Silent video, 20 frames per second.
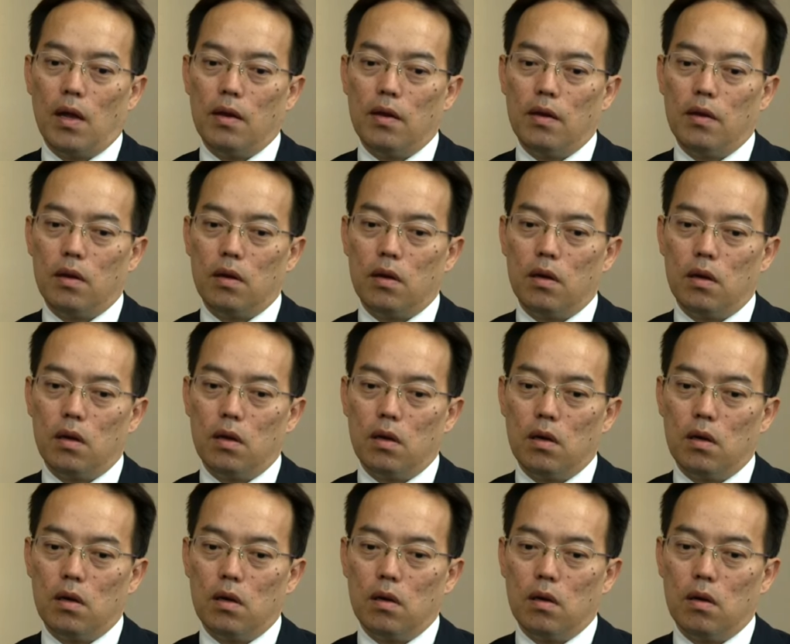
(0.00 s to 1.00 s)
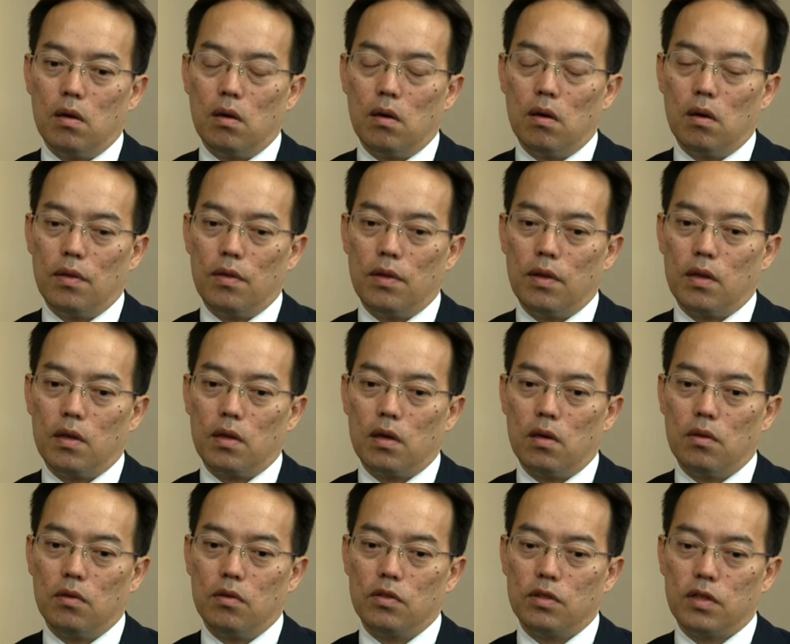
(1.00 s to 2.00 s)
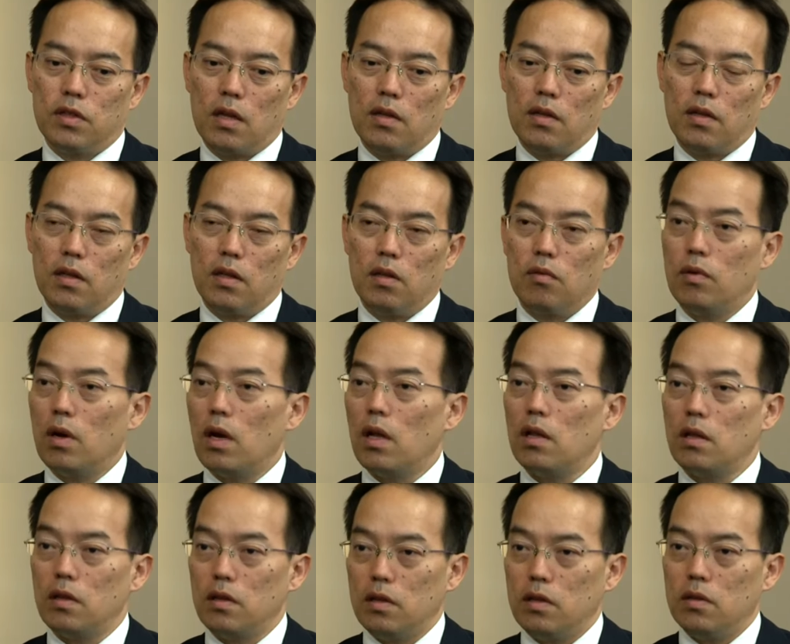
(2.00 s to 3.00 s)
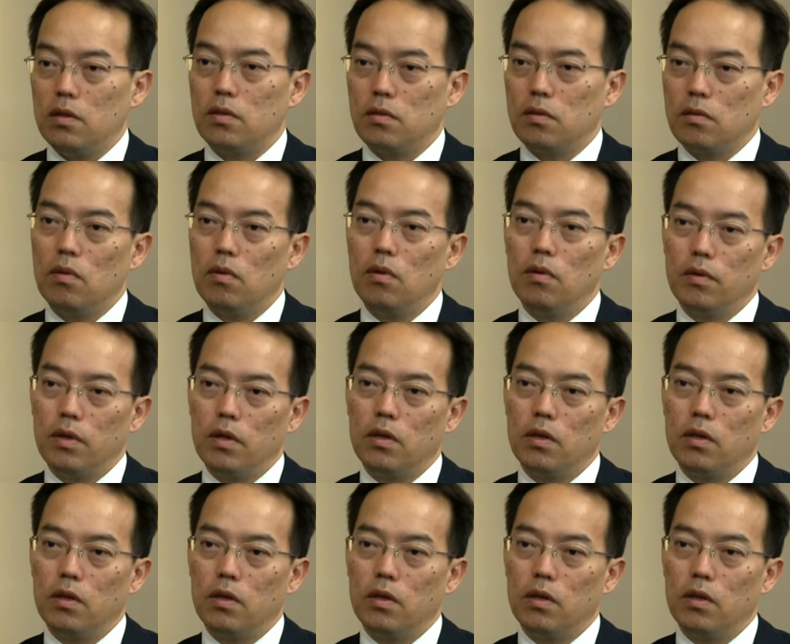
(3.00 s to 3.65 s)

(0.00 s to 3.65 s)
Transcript: and uh, I think understanding the realities of